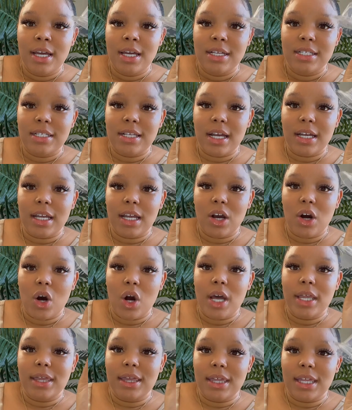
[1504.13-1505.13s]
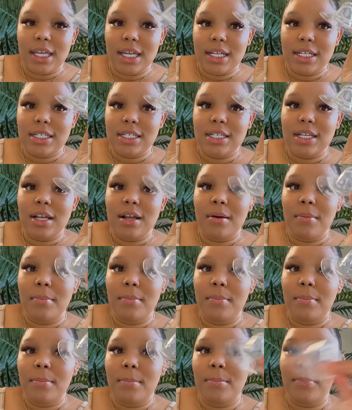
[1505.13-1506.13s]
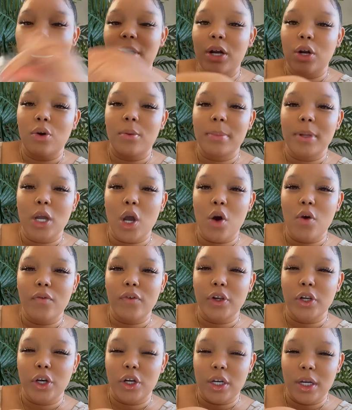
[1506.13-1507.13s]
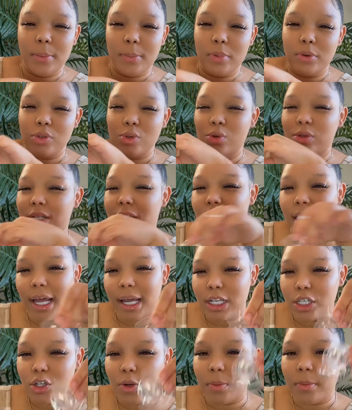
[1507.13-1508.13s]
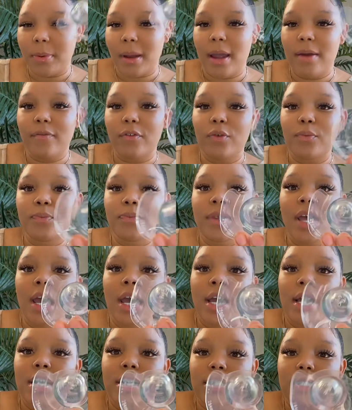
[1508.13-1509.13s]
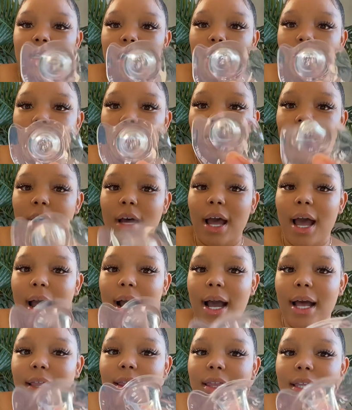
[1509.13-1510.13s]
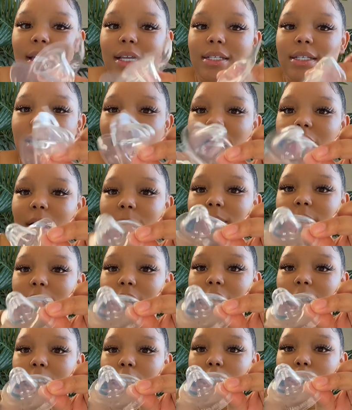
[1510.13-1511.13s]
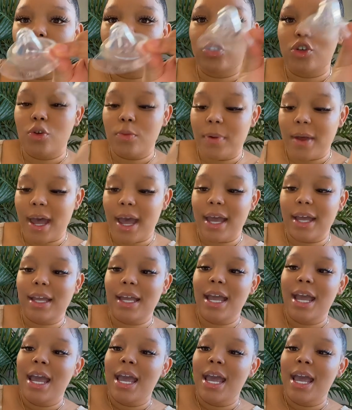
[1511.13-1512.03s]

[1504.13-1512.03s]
sucking on this, but it'll be over your nipple, so it's not like super painful. So I got this, and it comes in like a little 2-pack.